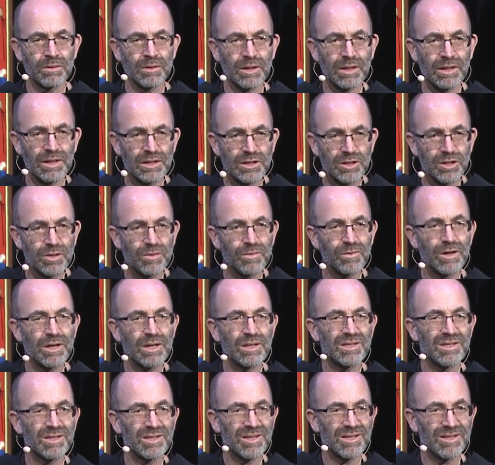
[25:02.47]
Each of
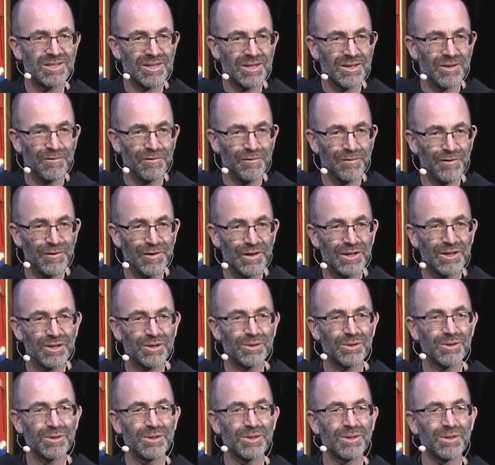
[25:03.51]
us is
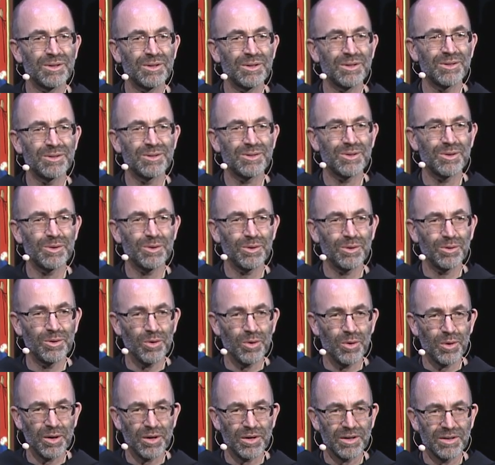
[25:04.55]
configured to the
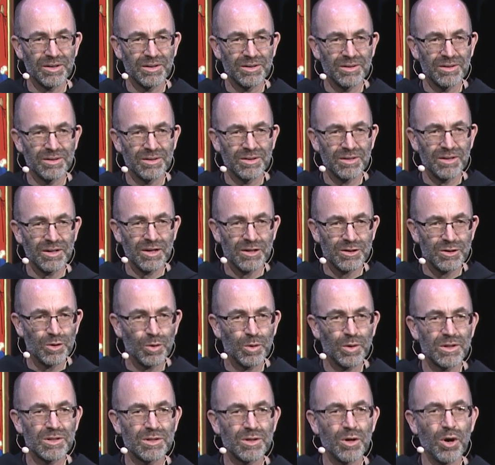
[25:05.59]
Lord and to
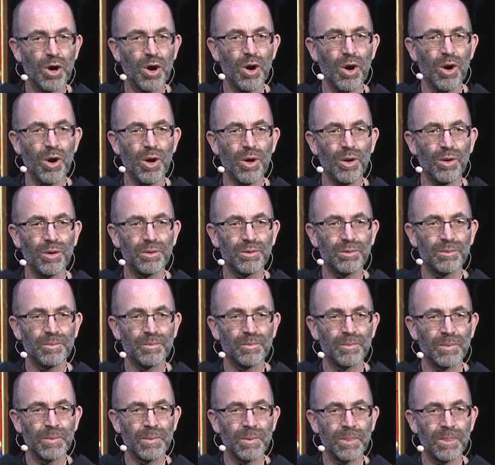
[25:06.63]
his call.
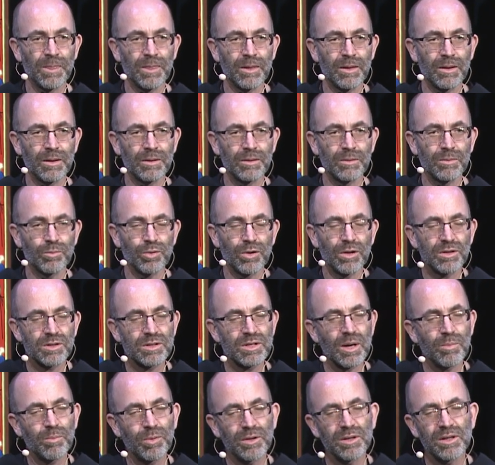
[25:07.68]
Brothers,
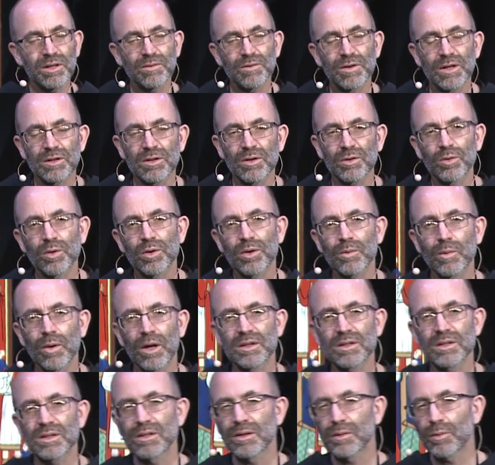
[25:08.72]
I believe that the Lord
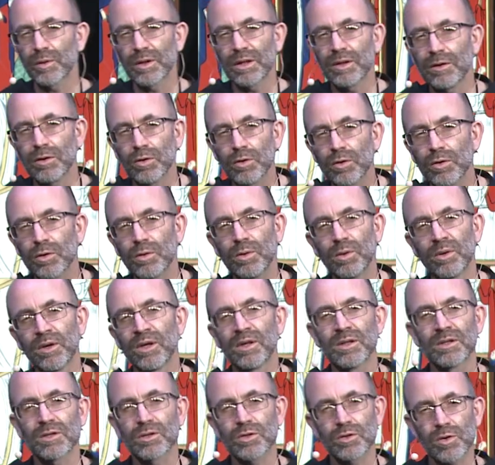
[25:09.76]
wants to renew,
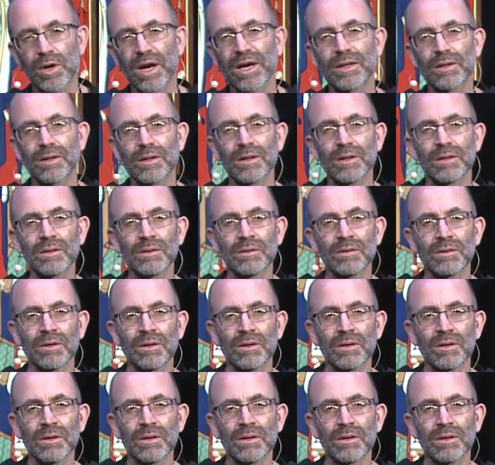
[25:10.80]
strengthen